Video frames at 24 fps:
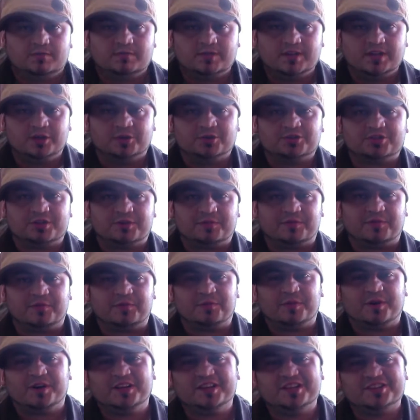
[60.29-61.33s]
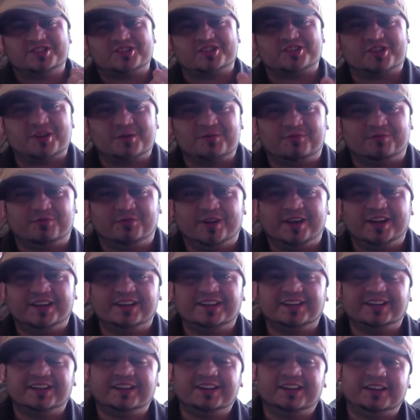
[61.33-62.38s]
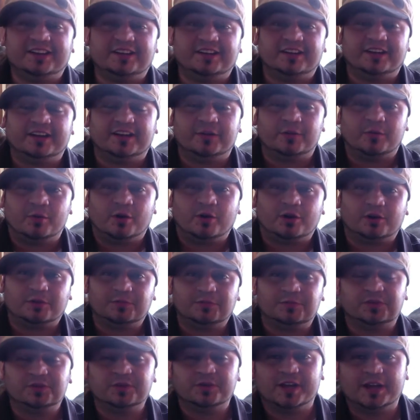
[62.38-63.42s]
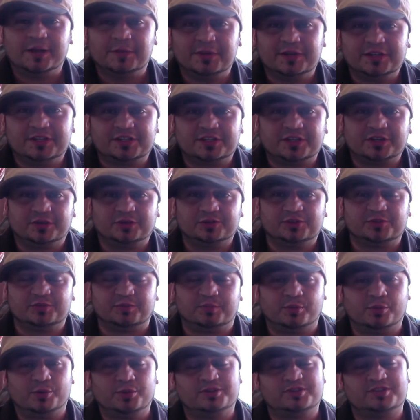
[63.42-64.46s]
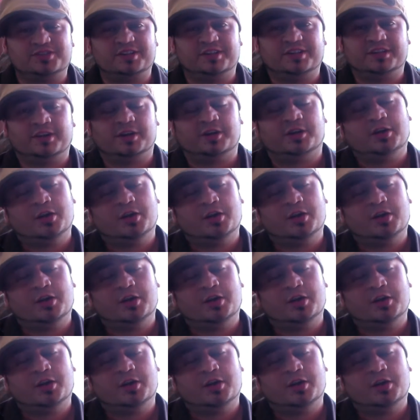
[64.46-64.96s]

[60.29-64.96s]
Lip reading: Hey, what's up, everybody? It's Jim Flanagan here, and welcome to MHL SportsCenter,